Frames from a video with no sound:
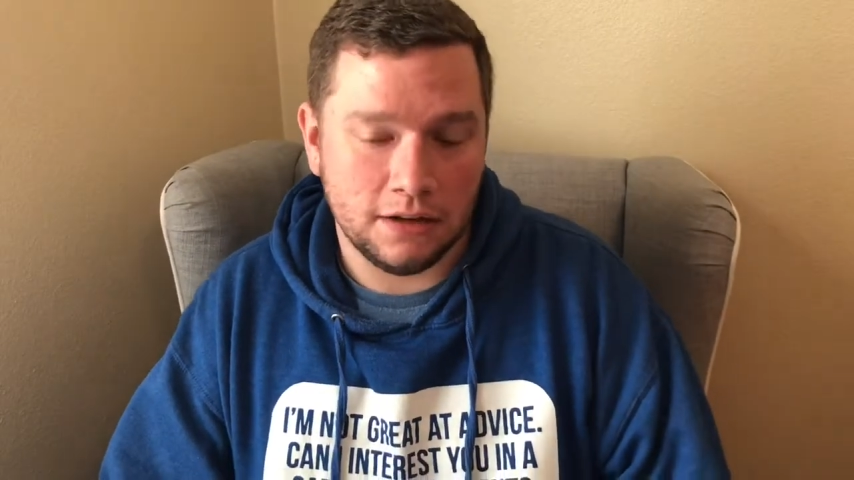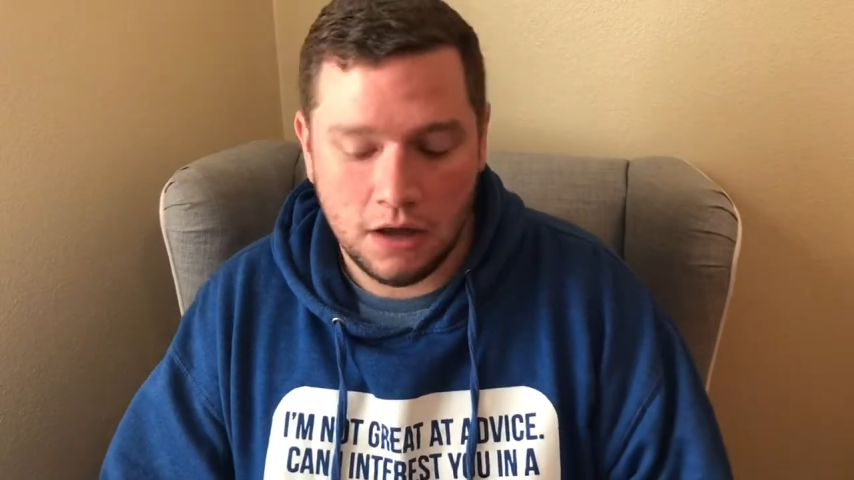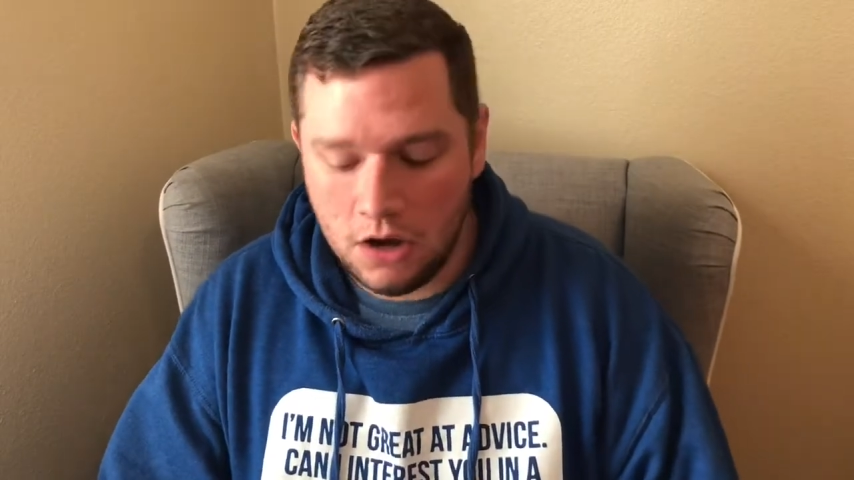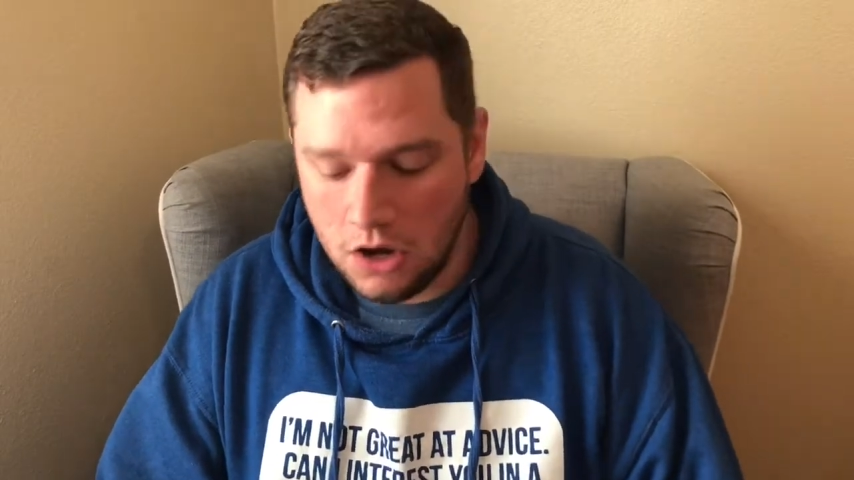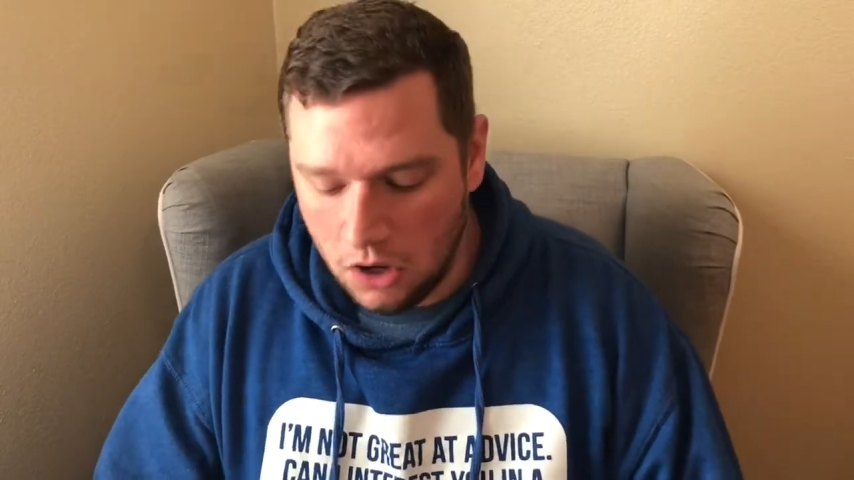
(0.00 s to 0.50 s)

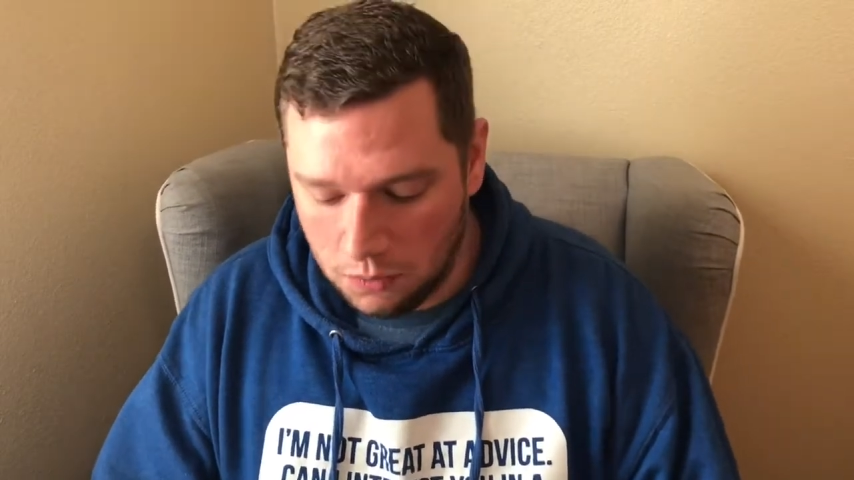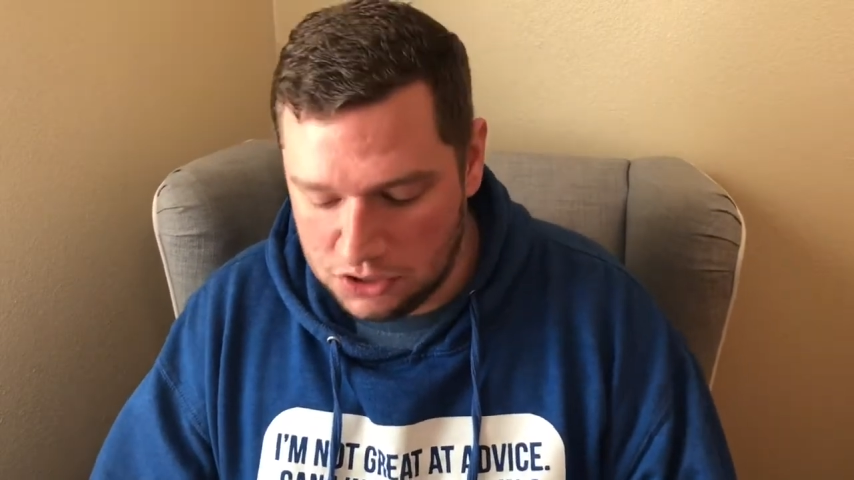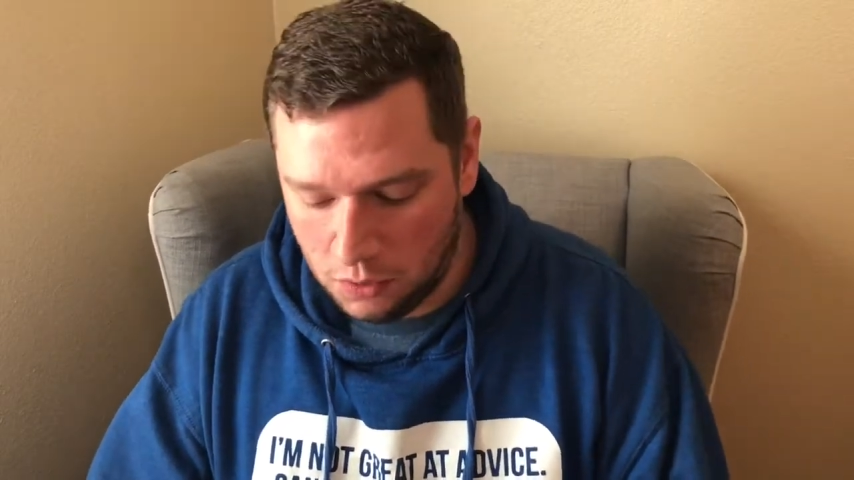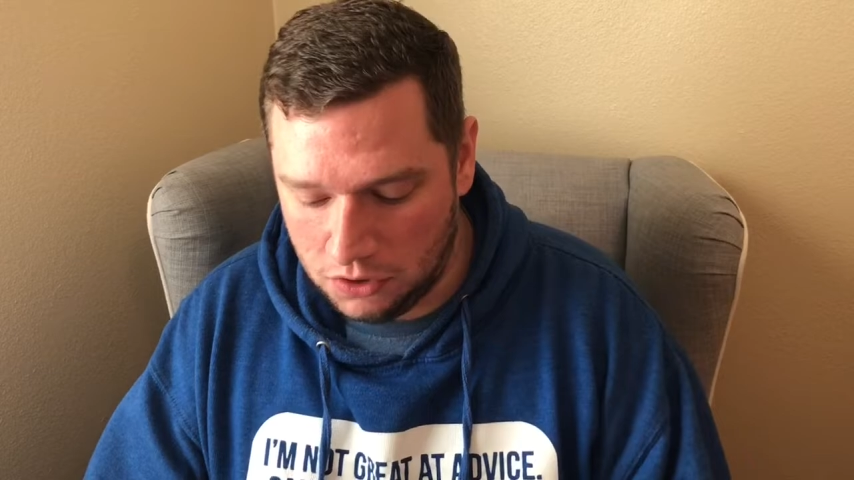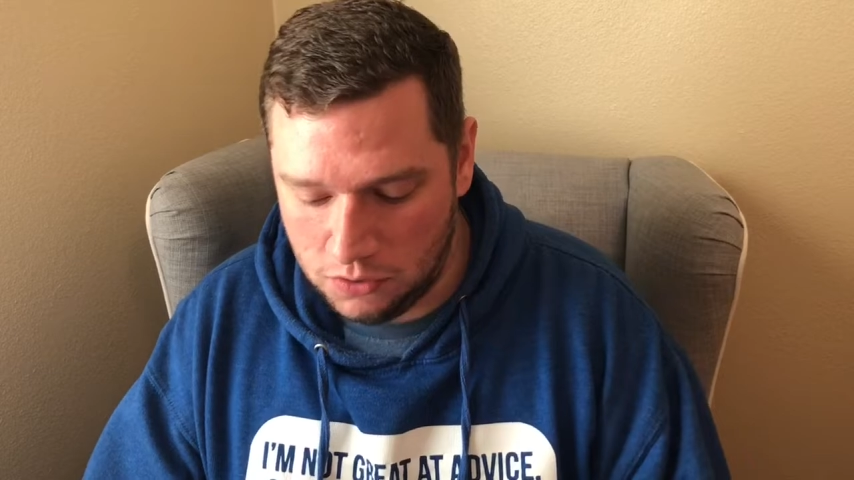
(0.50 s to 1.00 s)
The reason
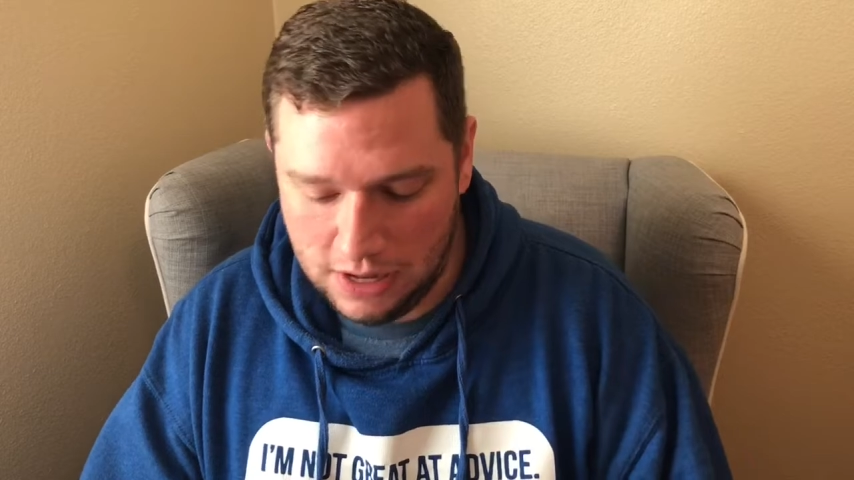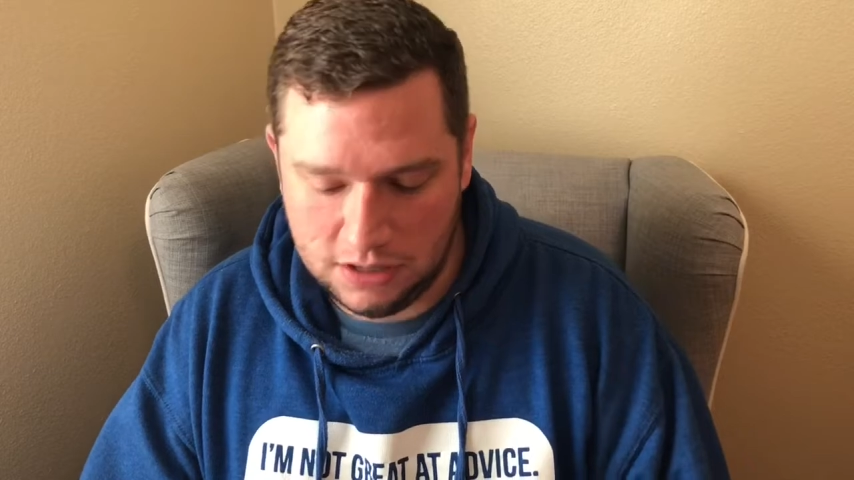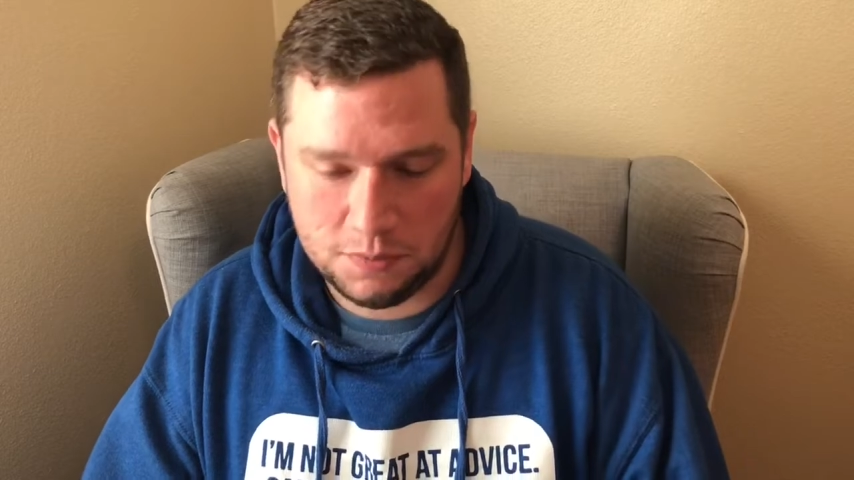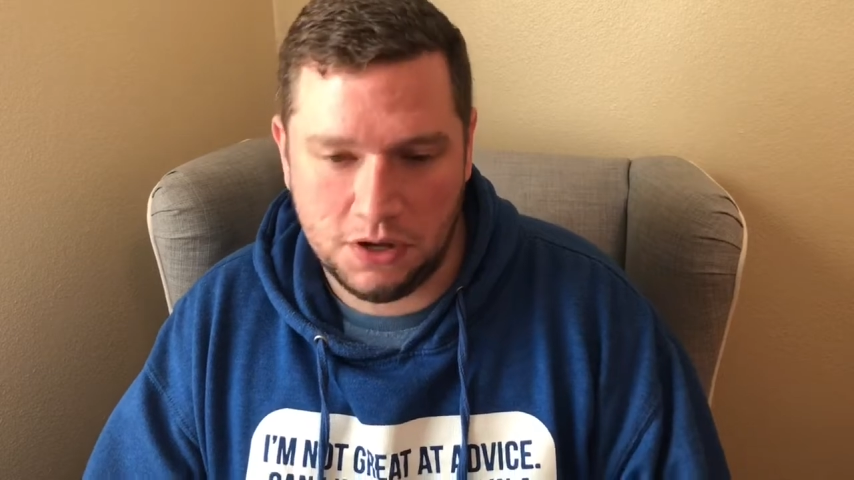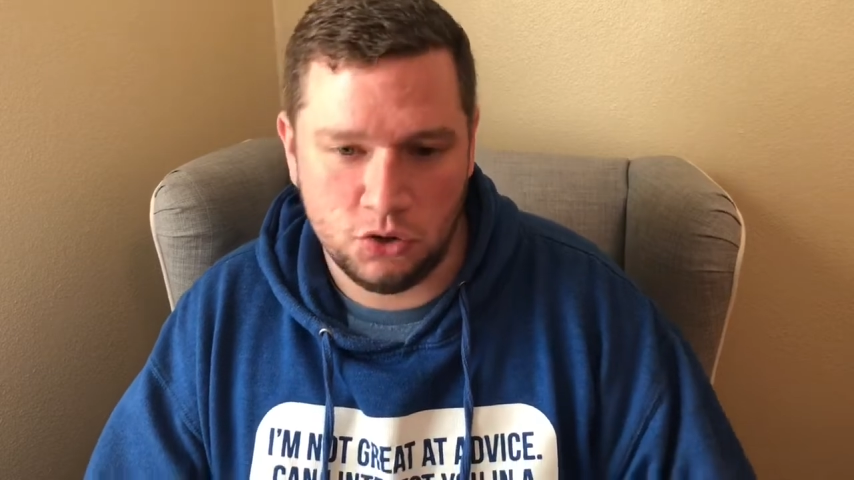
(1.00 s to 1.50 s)
you want to do that is because